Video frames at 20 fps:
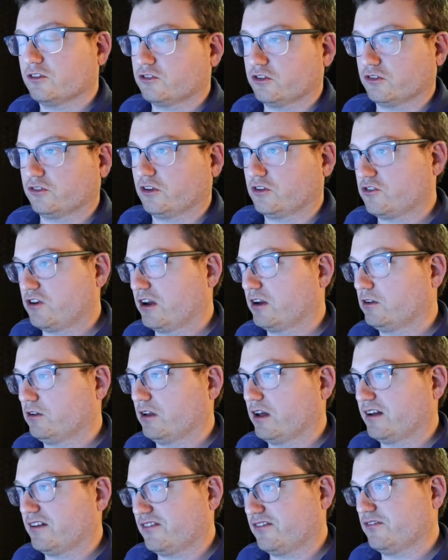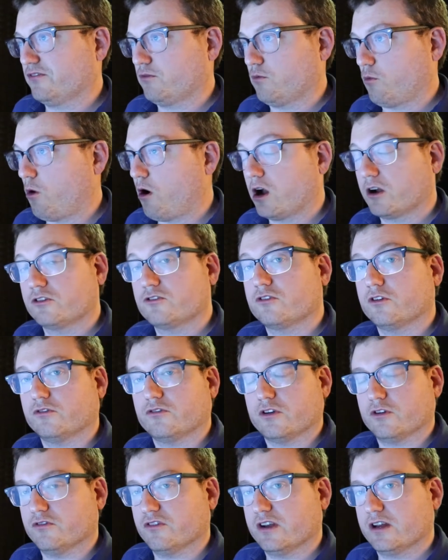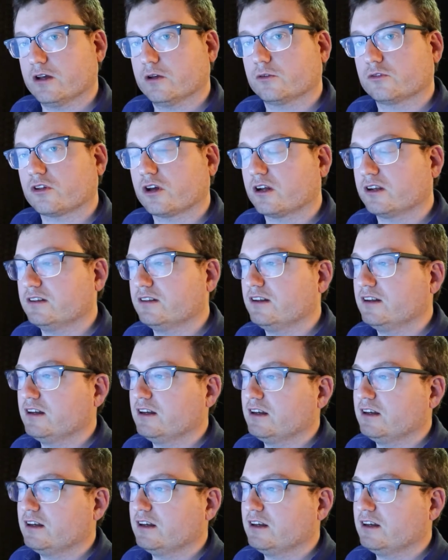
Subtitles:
It's just a channel I've watched a few videos on.